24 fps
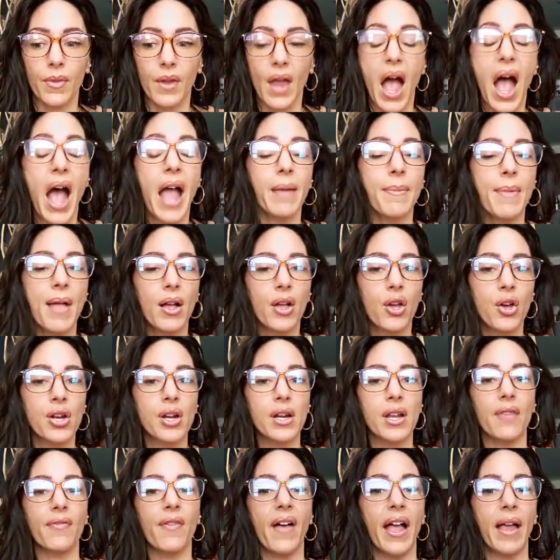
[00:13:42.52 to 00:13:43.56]
I'm not good
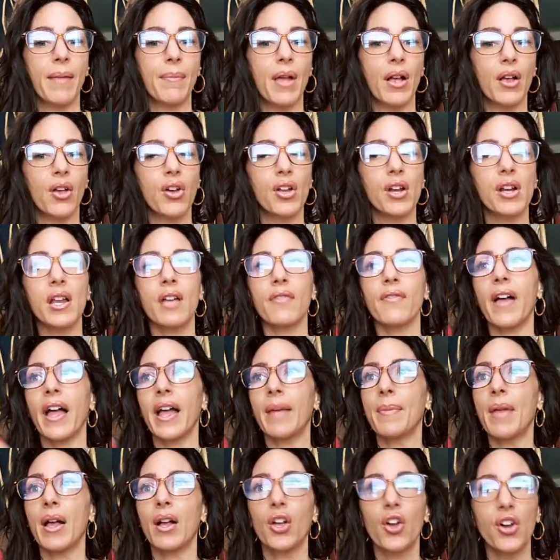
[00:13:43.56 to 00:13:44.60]
enough. I'm not good enough.
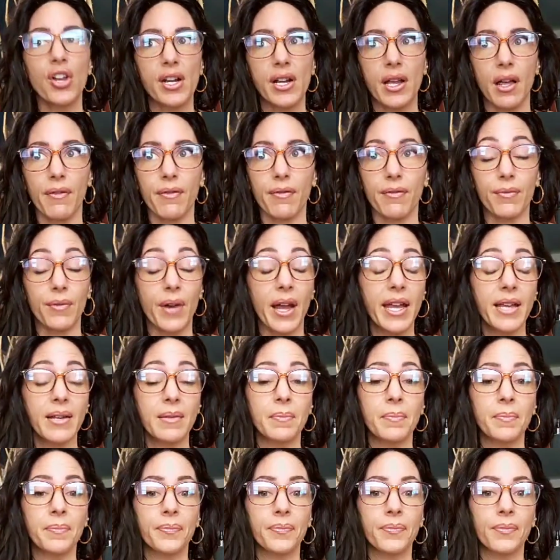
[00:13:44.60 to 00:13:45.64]
I'm not good enough, right?
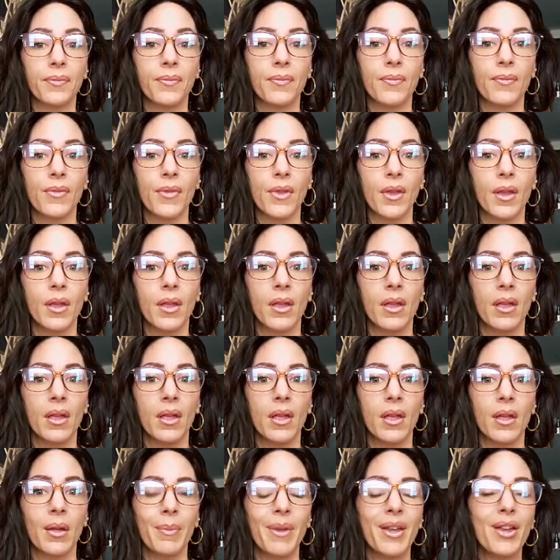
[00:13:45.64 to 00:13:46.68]

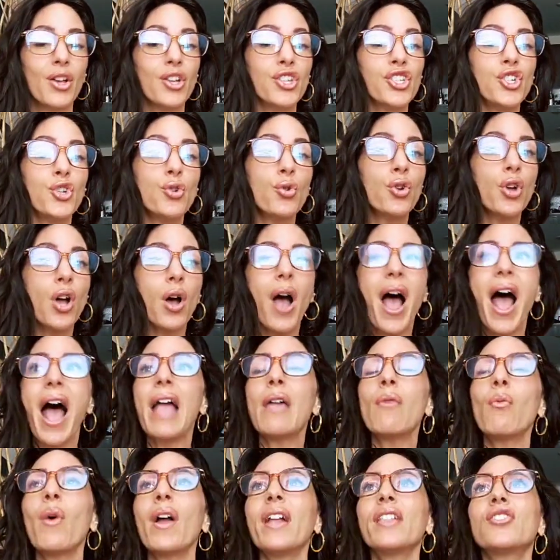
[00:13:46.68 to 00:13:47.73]
Because I
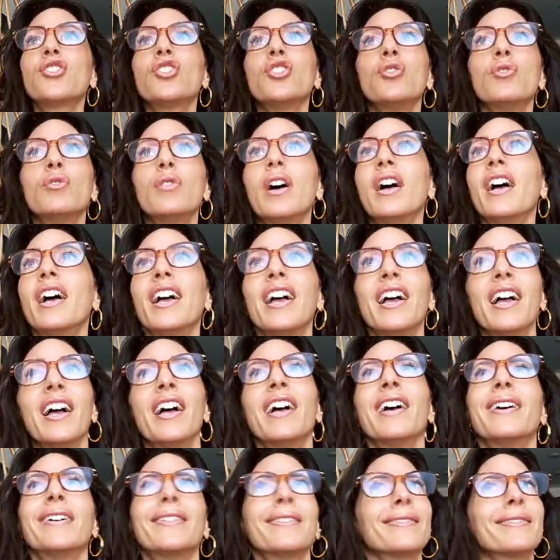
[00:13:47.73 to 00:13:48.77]
went to
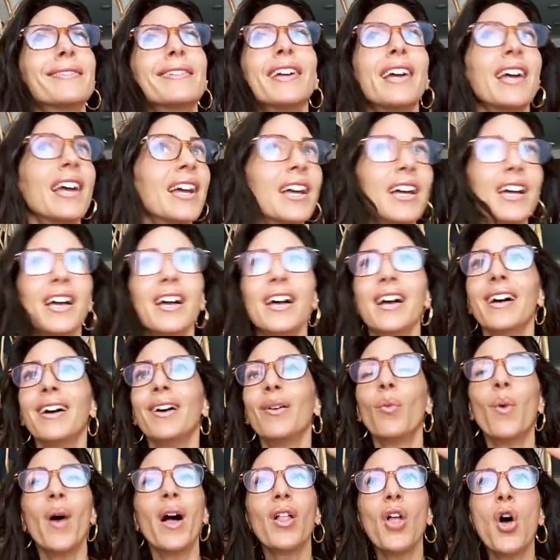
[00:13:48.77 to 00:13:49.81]

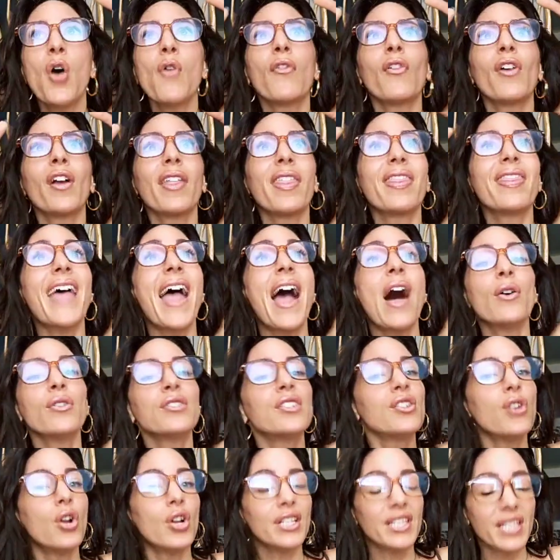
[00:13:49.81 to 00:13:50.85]
well over
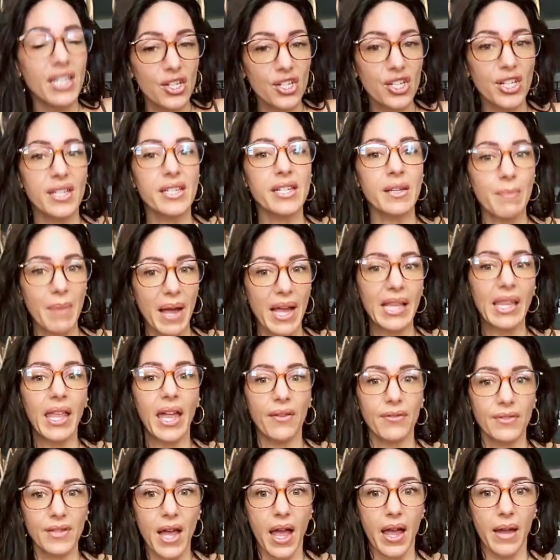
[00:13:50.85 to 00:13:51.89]
1,000 auditions in my
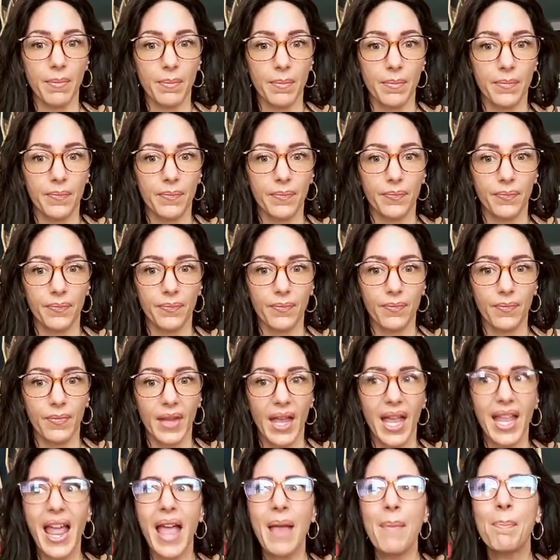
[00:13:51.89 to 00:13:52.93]
lifetime.
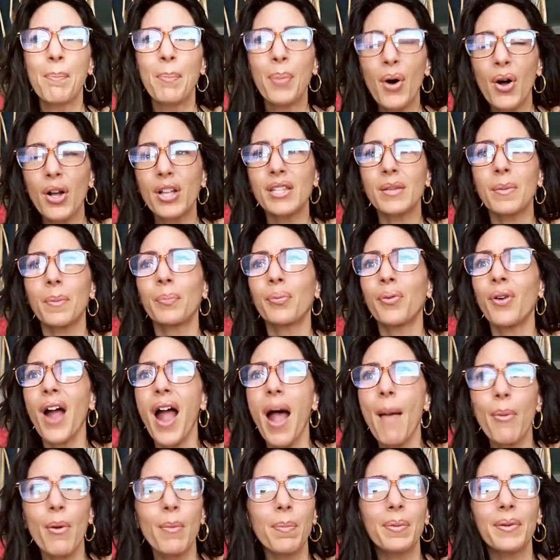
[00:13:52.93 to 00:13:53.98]
And I booked
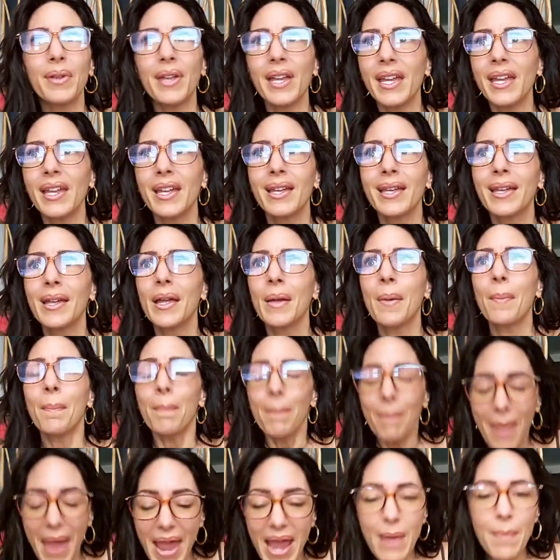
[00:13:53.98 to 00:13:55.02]
probably,
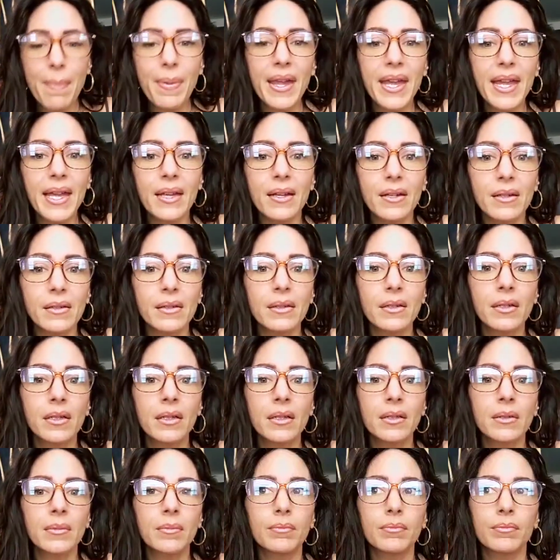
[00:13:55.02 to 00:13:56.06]
maybe,
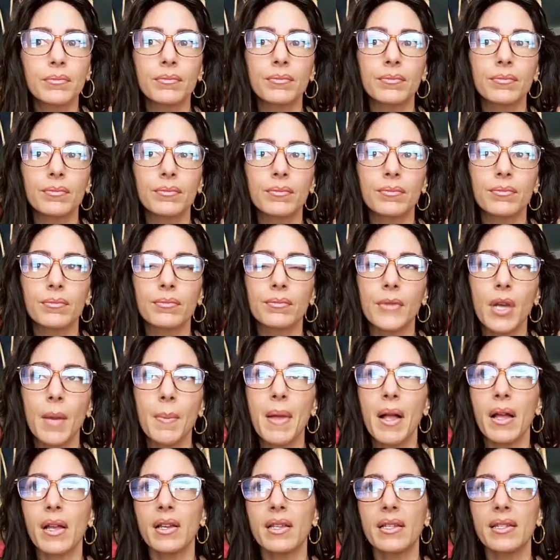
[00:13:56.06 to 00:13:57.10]
I'm
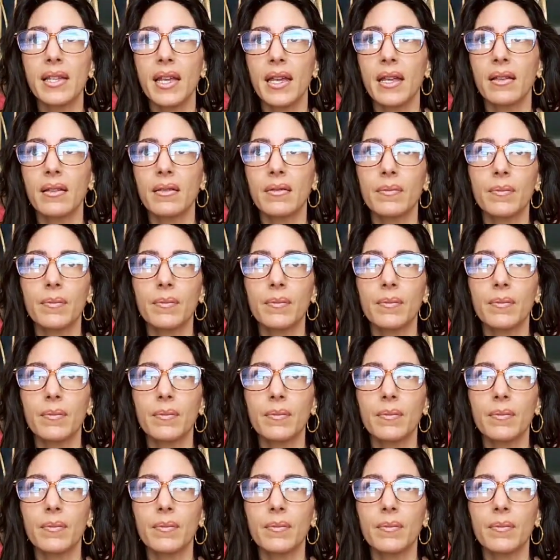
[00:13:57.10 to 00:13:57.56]
not going to say,